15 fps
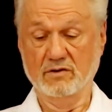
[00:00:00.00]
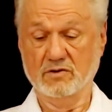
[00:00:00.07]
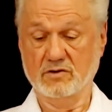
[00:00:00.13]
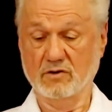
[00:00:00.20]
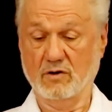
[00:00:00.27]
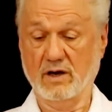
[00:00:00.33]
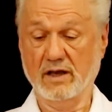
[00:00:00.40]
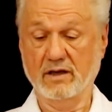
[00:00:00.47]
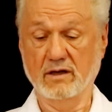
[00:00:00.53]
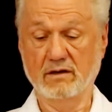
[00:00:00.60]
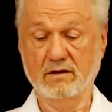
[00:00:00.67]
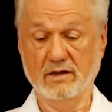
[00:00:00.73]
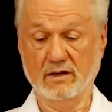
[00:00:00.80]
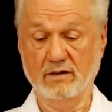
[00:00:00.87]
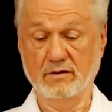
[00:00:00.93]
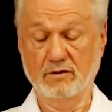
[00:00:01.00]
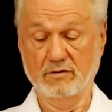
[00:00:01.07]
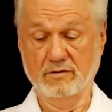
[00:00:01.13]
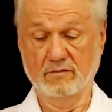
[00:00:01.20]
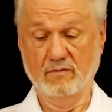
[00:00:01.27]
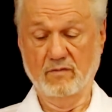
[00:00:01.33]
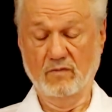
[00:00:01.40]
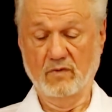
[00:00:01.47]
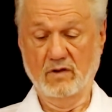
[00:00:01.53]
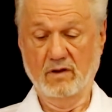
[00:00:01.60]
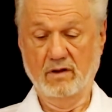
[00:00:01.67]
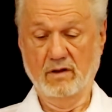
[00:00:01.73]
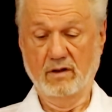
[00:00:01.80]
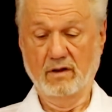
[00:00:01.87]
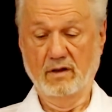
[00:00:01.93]
so I can tell
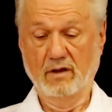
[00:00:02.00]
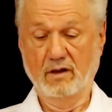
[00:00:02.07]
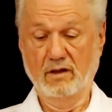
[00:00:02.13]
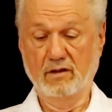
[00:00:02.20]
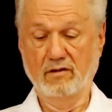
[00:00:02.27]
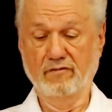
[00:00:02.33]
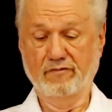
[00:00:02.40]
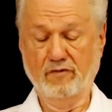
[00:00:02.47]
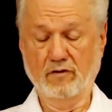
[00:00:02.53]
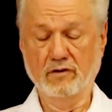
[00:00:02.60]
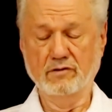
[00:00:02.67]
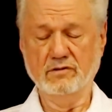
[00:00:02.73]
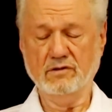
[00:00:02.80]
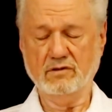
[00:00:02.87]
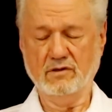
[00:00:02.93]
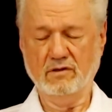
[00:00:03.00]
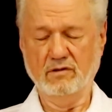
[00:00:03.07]
you. In the first